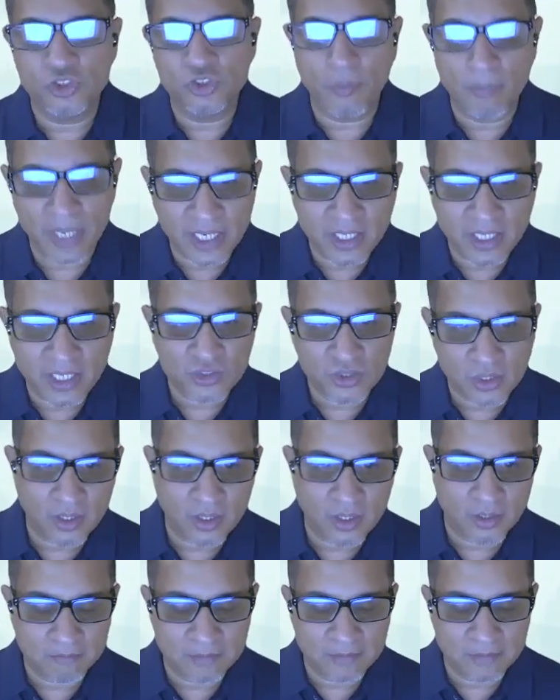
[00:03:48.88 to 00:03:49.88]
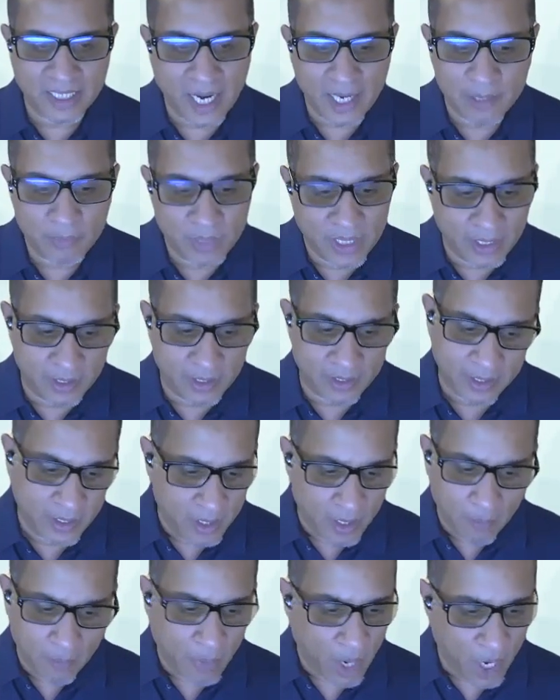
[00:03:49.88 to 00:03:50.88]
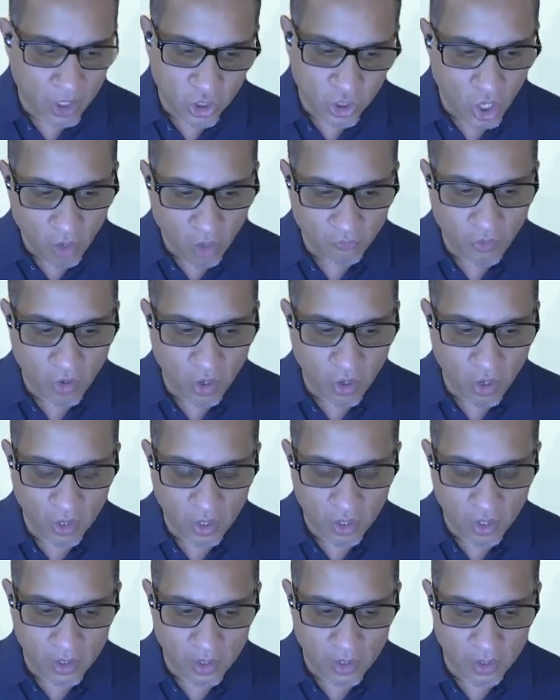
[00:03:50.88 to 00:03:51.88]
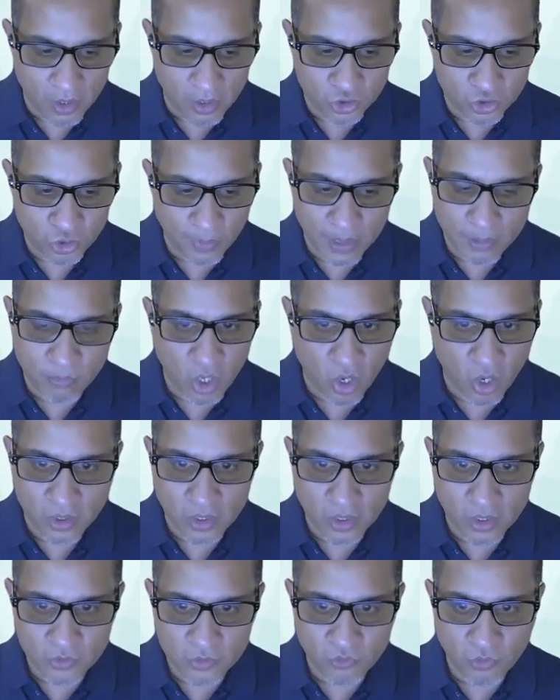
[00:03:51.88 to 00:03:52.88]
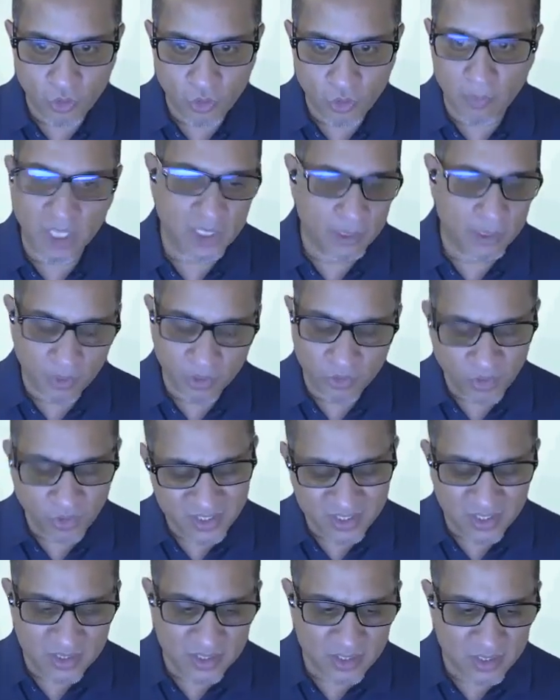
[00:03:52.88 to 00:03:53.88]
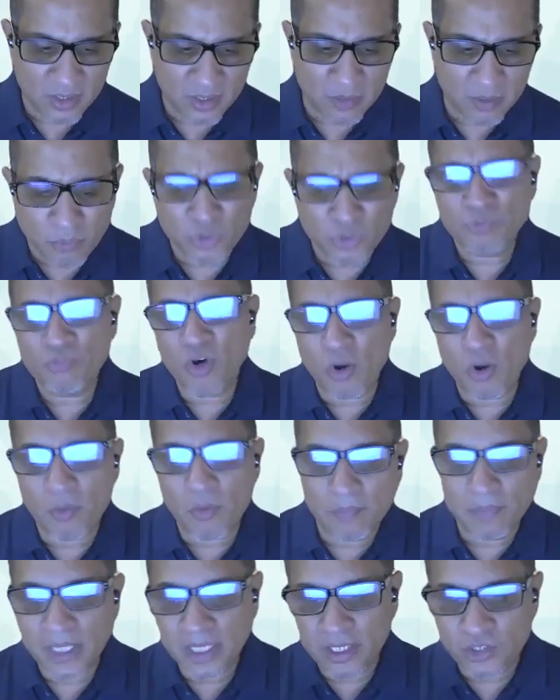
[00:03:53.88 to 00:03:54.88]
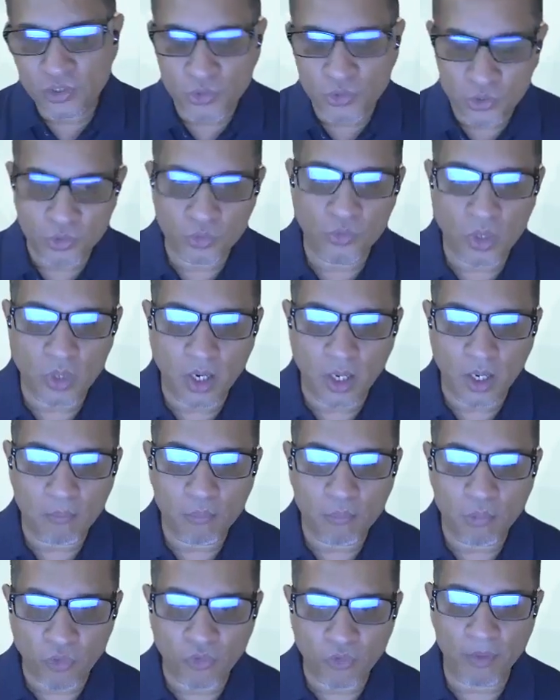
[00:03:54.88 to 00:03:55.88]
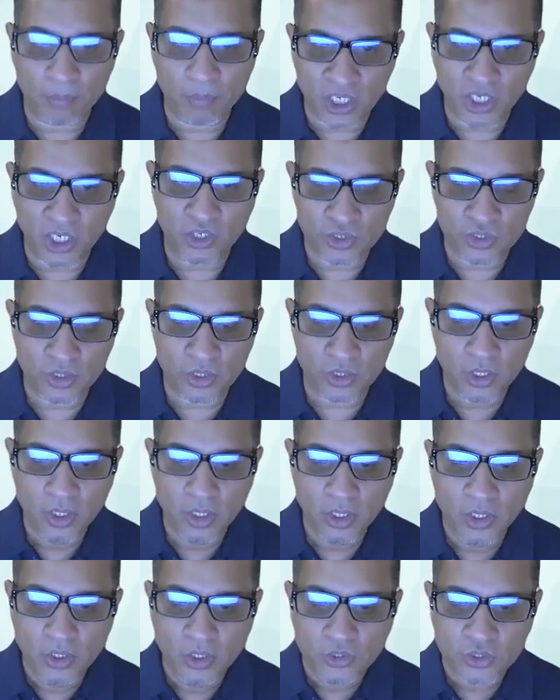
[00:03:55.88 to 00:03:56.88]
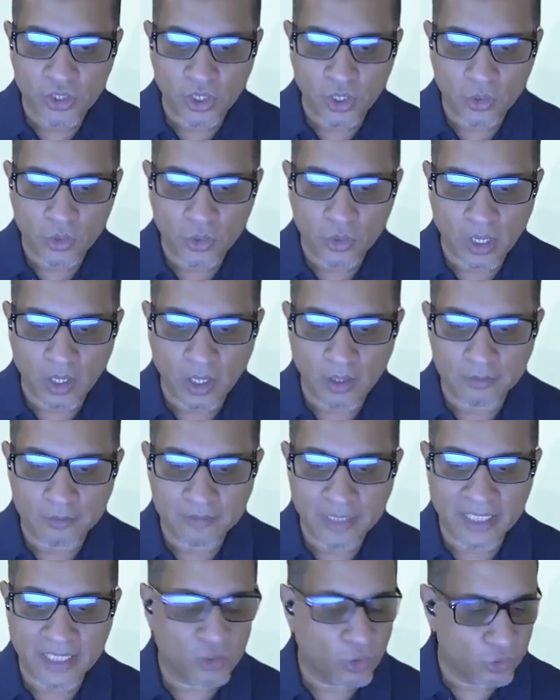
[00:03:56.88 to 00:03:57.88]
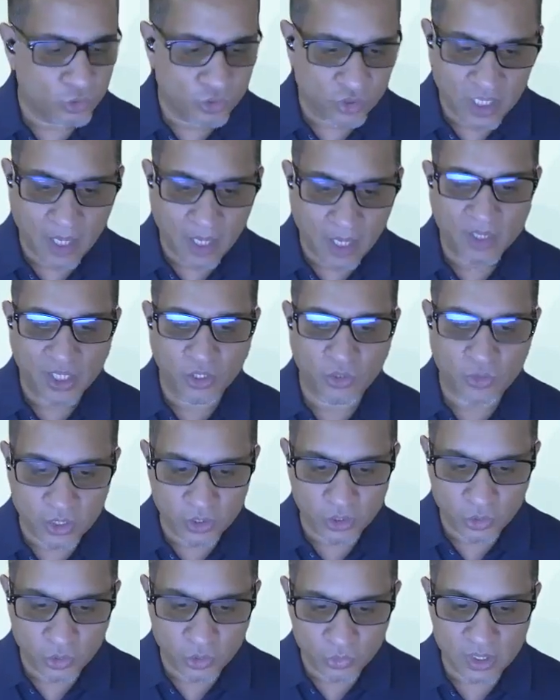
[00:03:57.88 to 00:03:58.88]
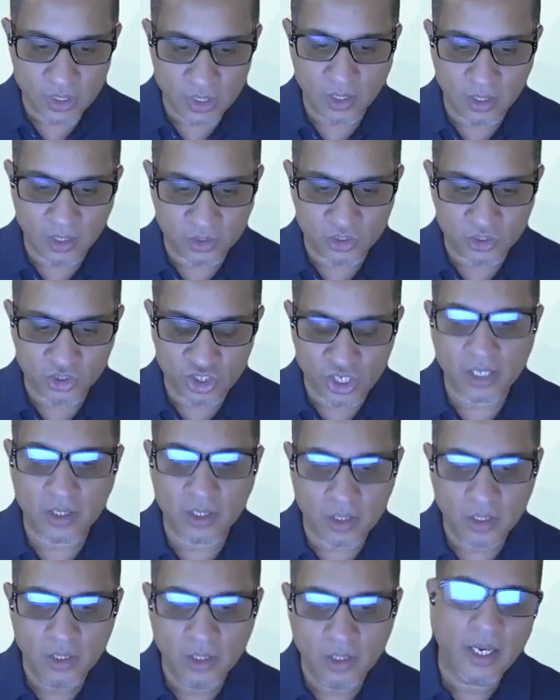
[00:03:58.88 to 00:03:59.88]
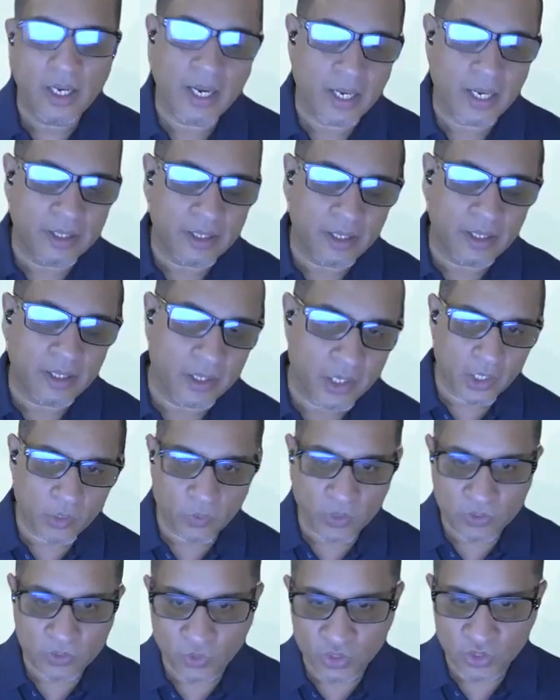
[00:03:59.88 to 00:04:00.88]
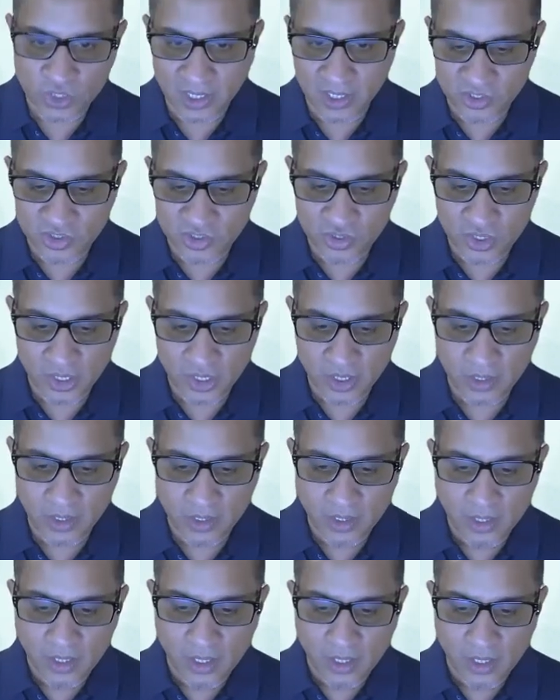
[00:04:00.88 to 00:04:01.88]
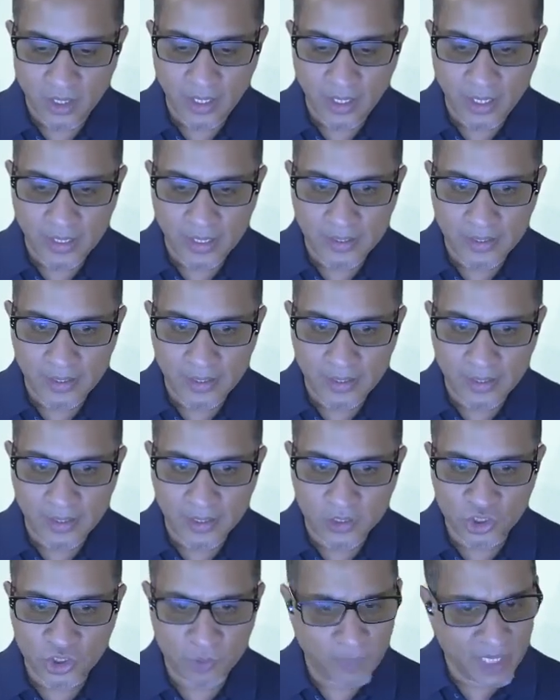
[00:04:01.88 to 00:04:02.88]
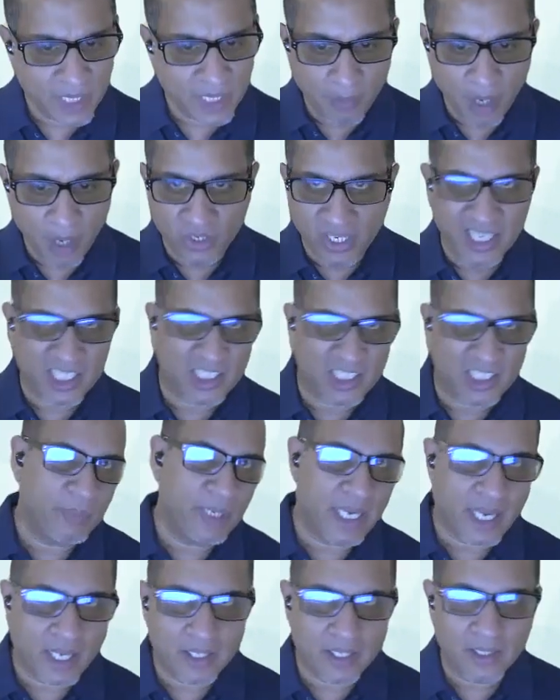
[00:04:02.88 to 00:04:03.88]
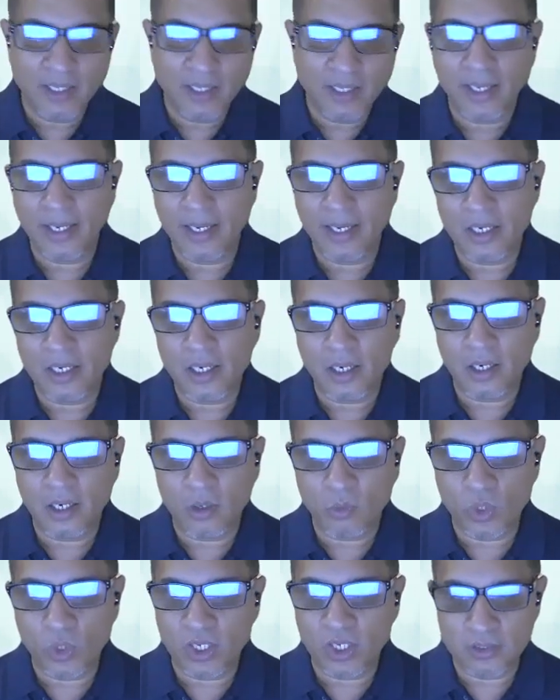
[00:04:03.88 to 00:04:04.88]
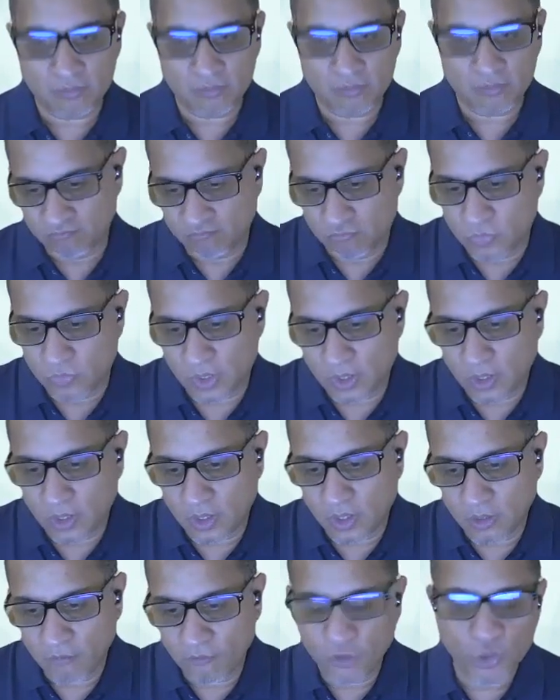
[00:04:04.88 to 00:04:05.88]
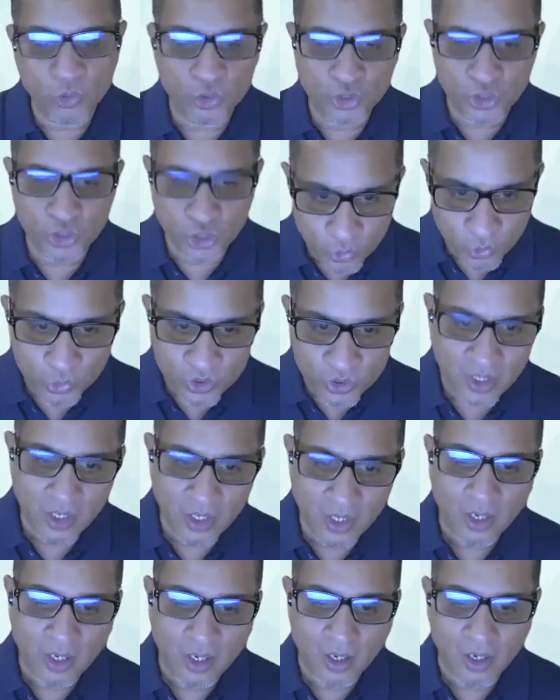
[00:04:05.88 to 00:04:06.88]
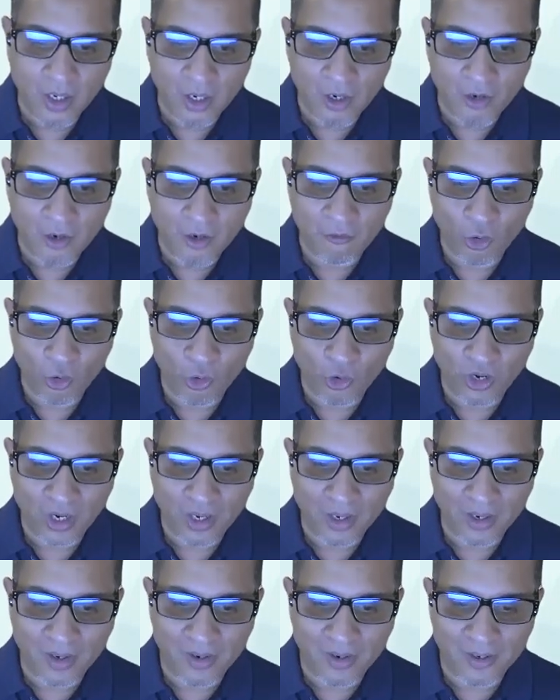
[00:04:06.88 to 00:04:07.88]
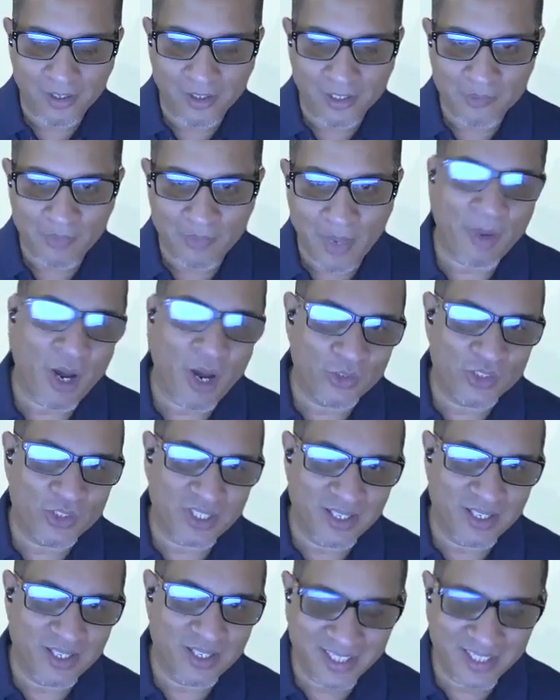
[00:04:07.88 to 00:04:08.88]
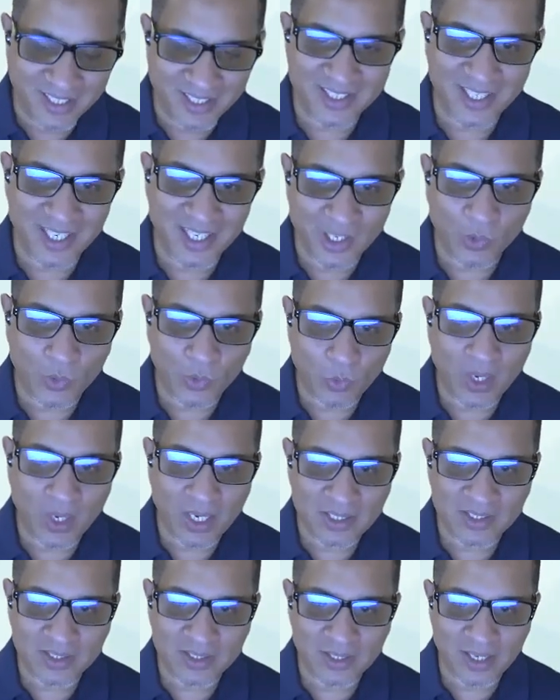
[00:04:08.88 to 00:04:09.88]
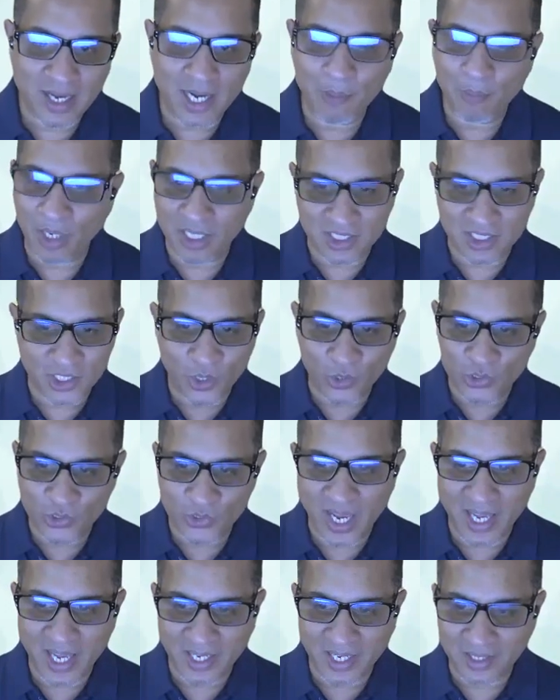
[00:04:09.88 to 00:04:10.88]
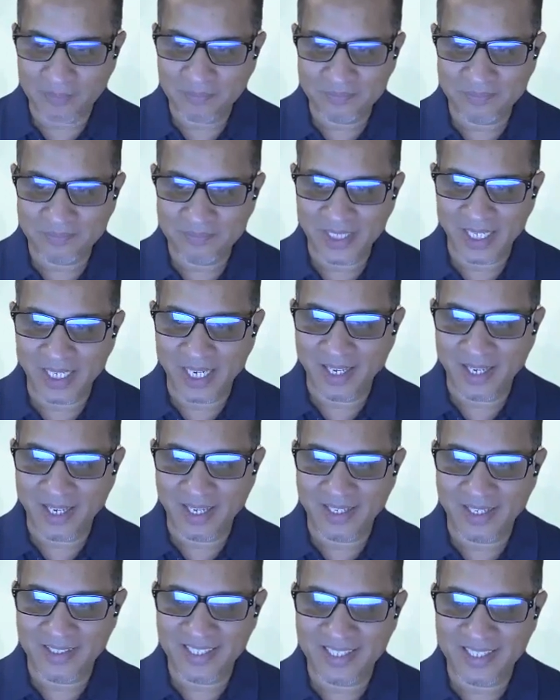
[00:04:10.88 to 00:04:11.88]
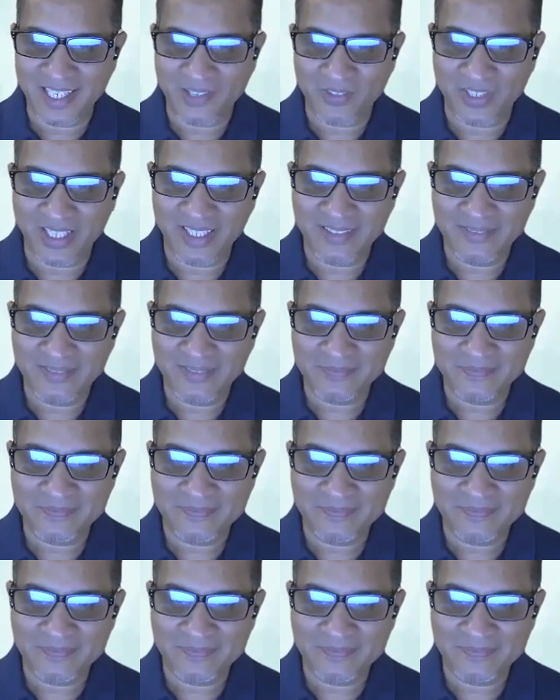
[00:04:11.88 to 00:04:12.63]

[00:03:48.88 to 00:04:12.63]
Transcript: domains that can be part of our domain block list for multiple reasons, most probably due to poor reputation. So that's also something you can use the checker and request for delisting. And to speak about XBL and what are the few do's for Spamhaus delisting requests, I'll pass it on to Anna. Yeah, Anna, take it away.